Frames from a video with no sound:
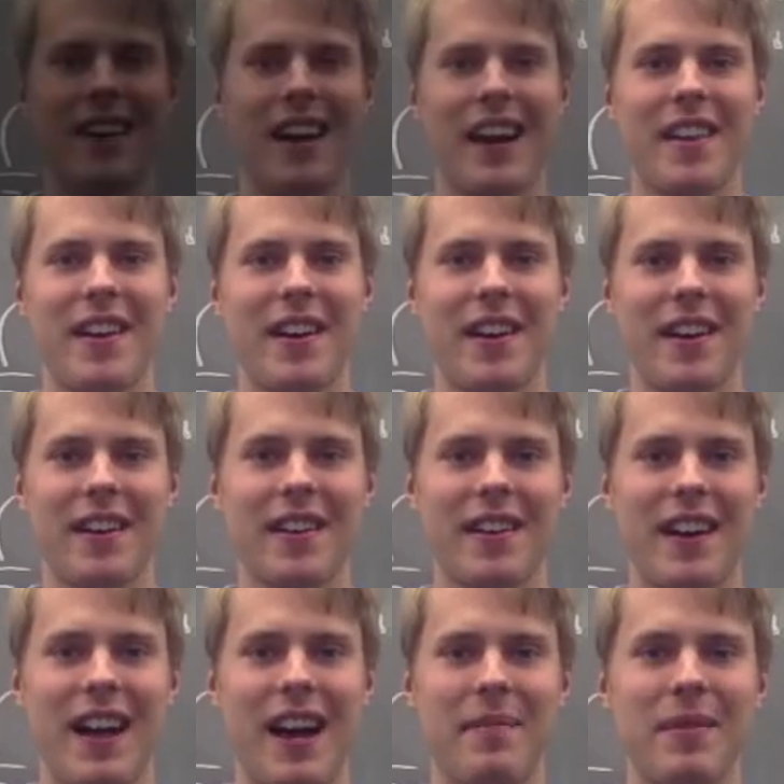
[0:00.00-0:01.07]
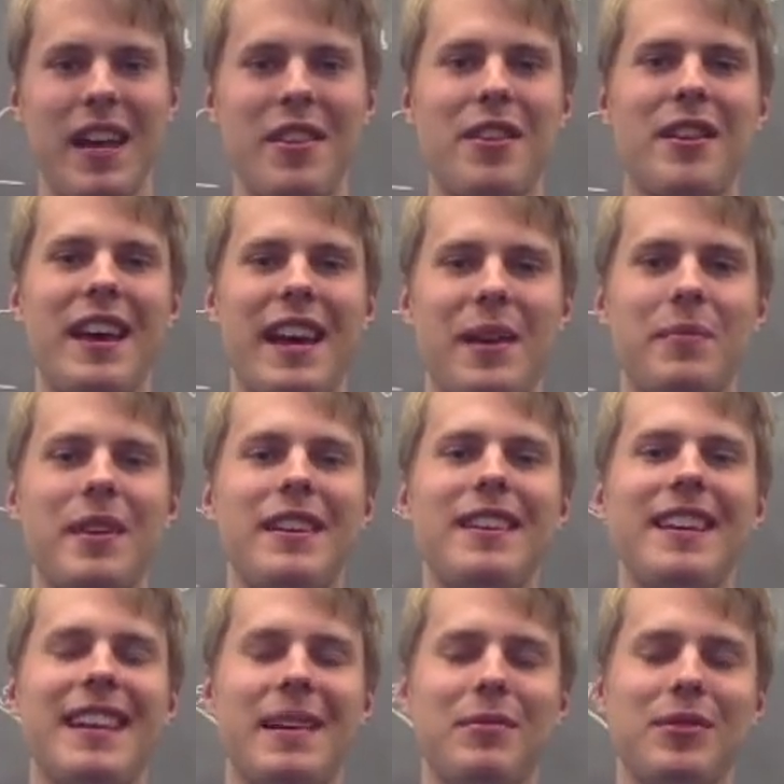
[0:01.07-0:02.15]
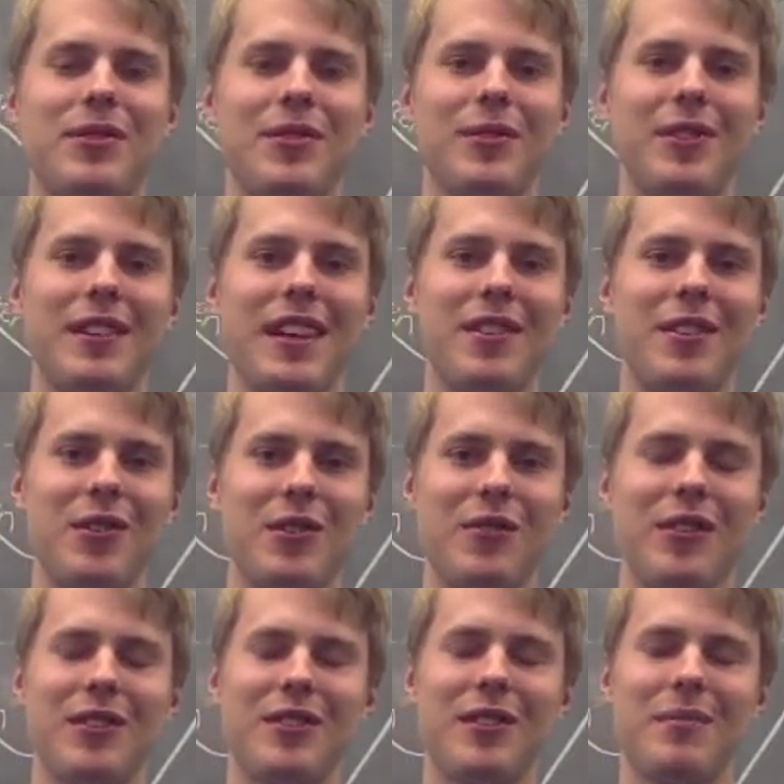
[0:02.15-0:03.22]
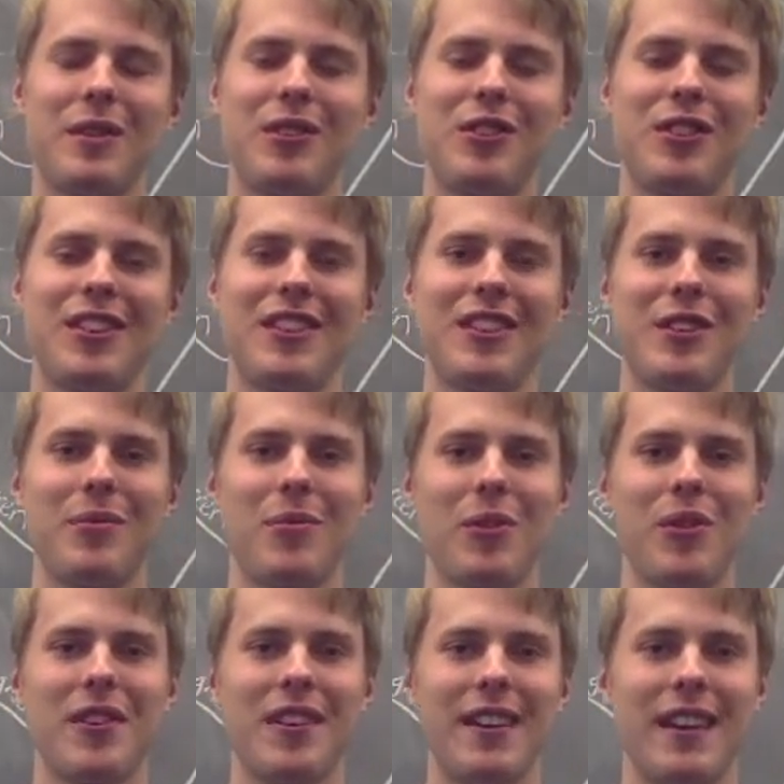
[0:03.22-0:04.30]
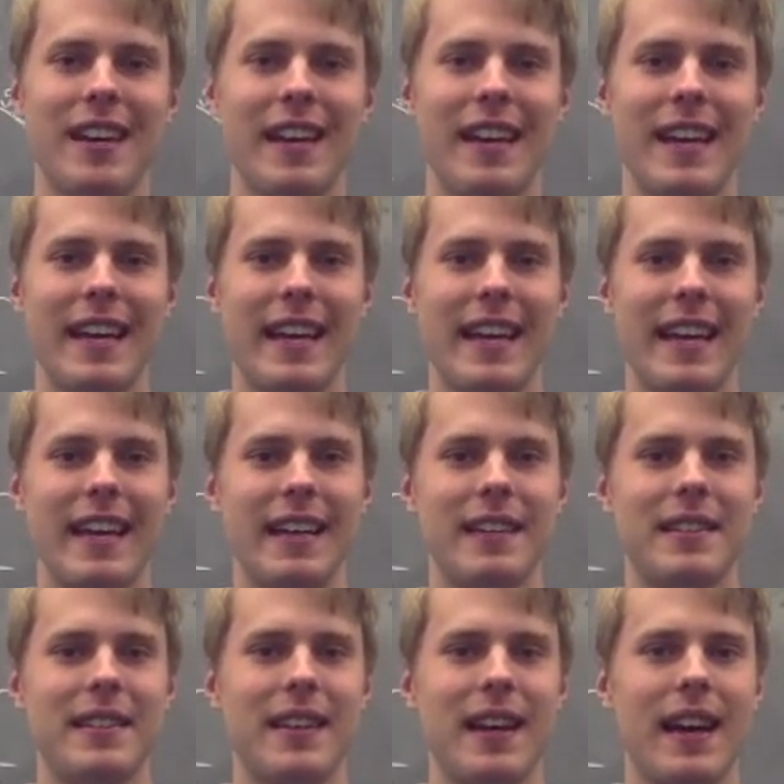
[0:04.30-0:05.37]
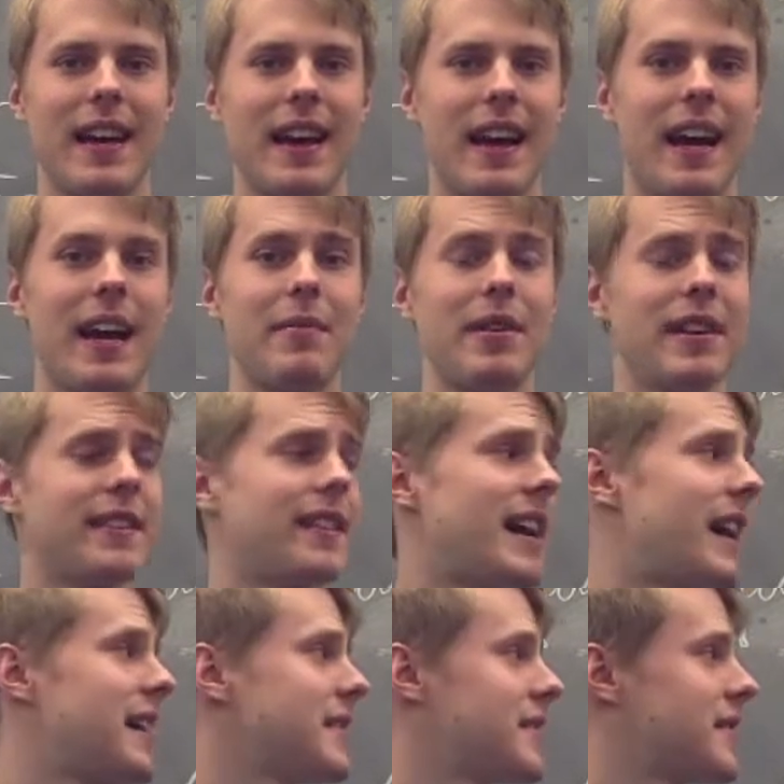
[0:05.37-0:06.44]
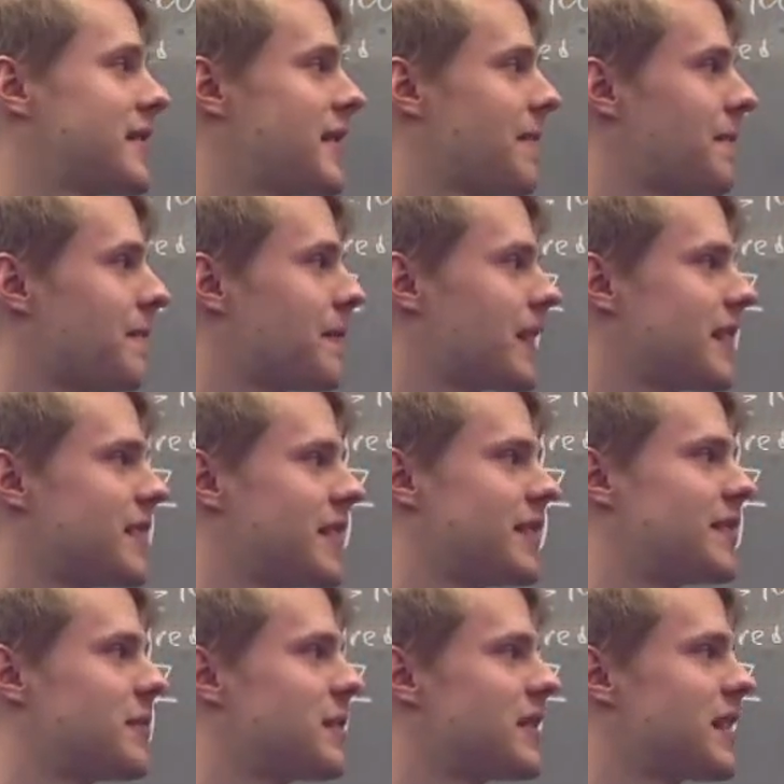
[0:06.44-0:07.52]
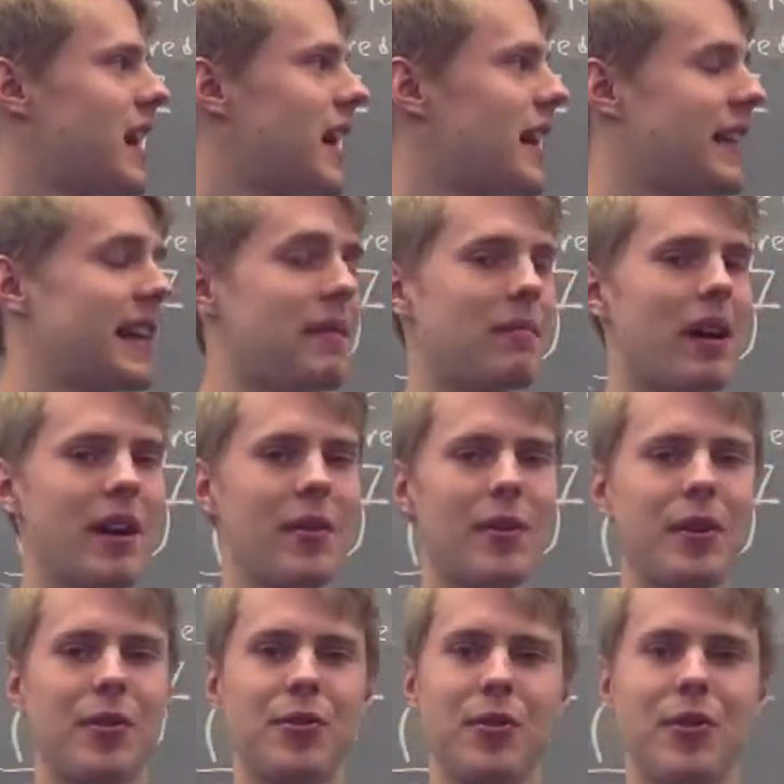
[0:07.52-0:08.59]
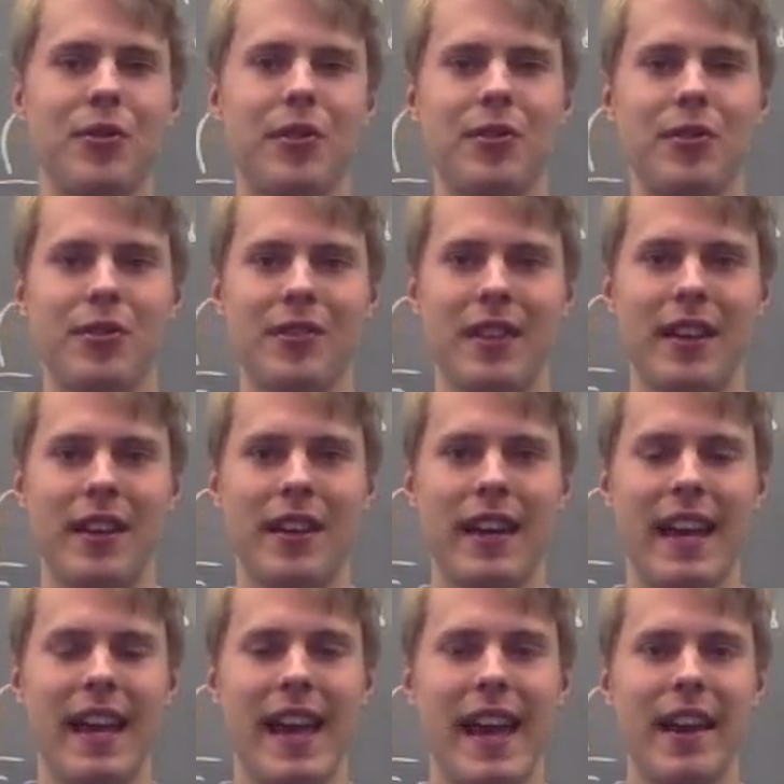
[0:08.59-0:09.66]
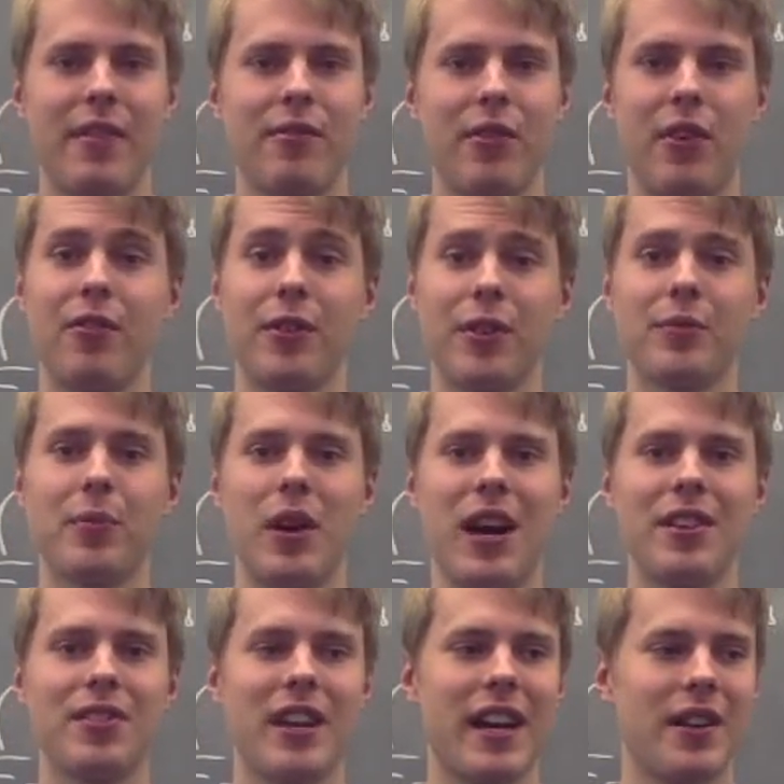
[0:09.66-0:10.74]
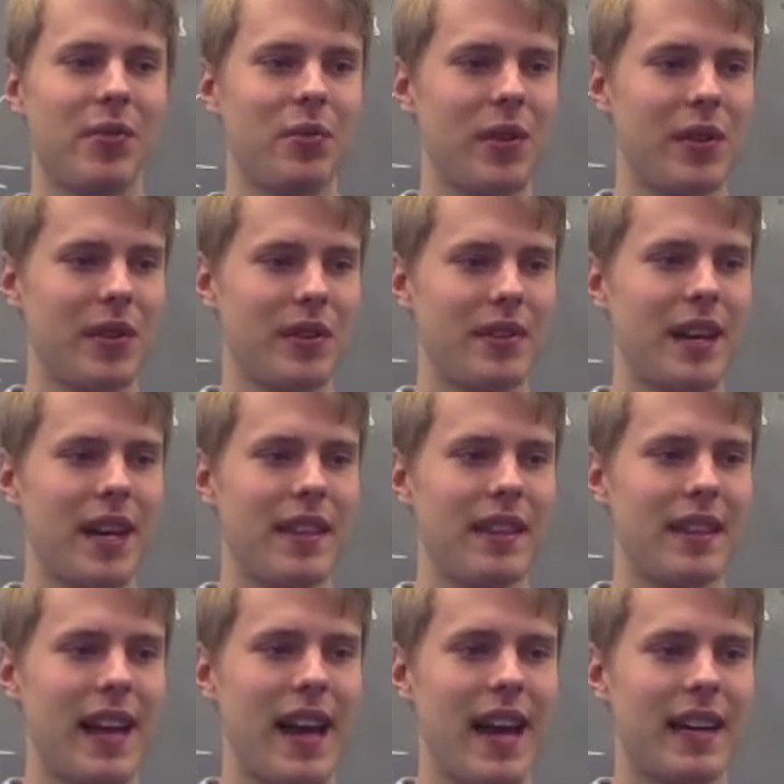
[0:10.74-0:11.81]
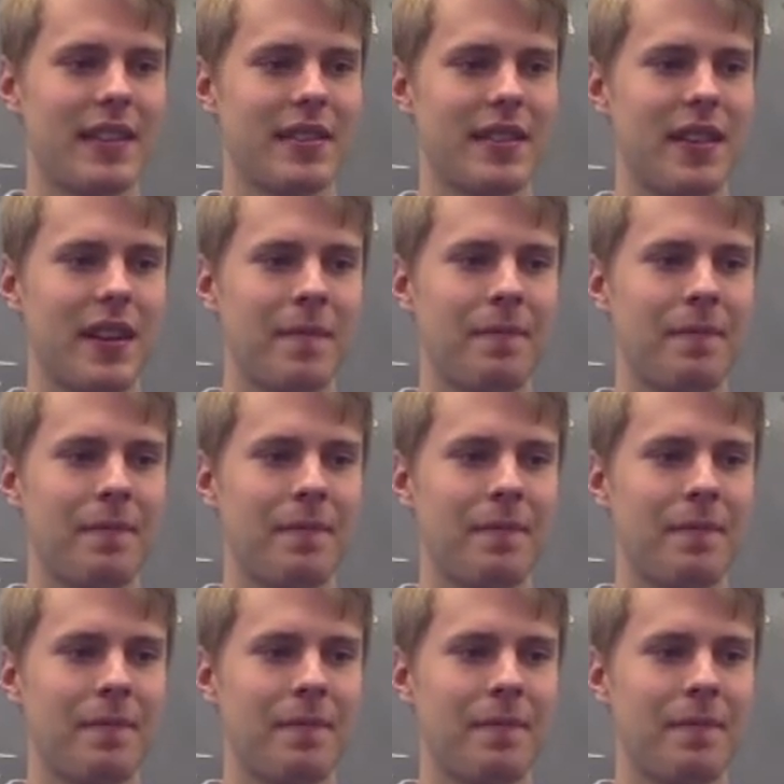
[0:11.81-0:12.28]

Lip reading: Hi there, I'm Nathan Hekman and I'm a student at the University of Michigan-Dearborn. And I'm in a class, System Design and Microcontrollers. And for our first project, we were assigned a task